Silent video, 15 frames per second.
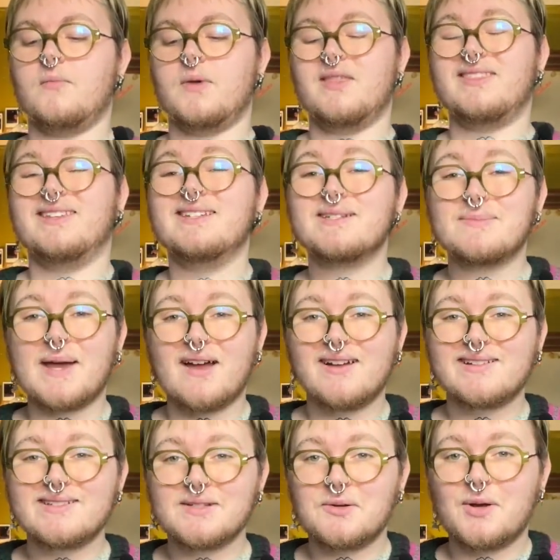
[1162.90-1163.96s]
These
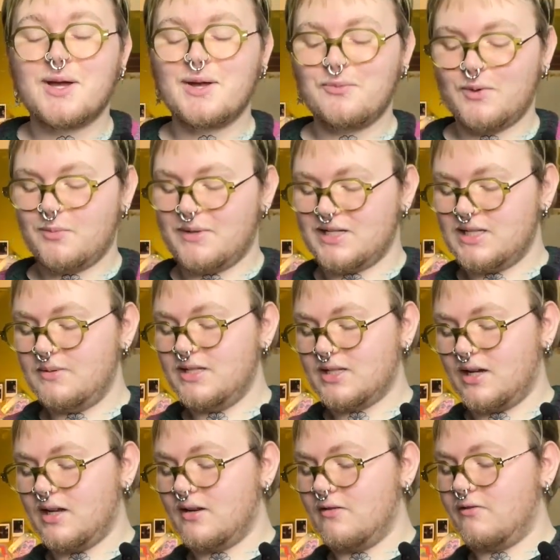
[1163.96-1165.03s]
bags were meant to be
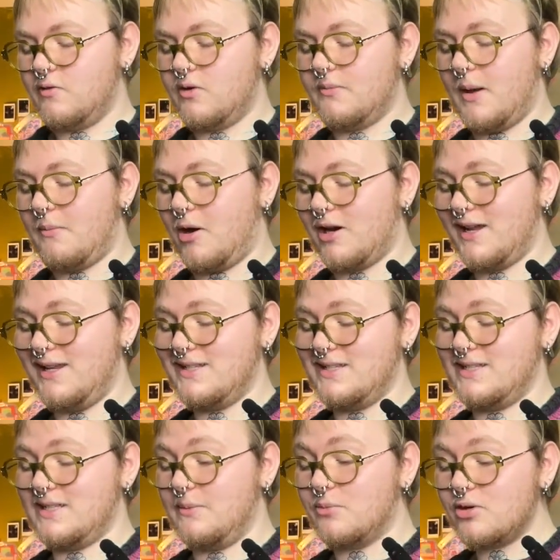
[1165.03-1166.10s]
done for my market in
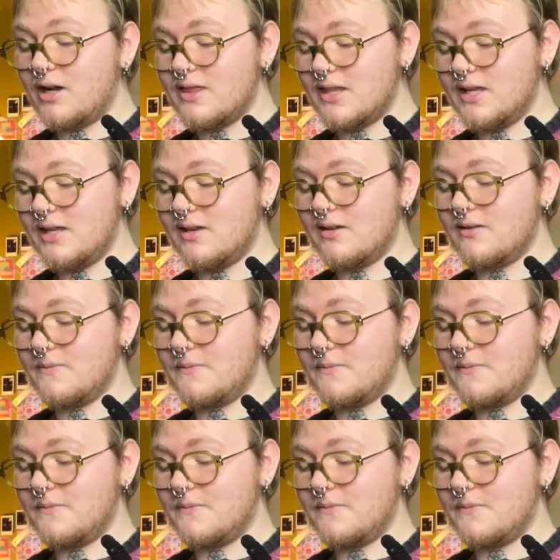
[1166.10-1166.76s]
December, I think.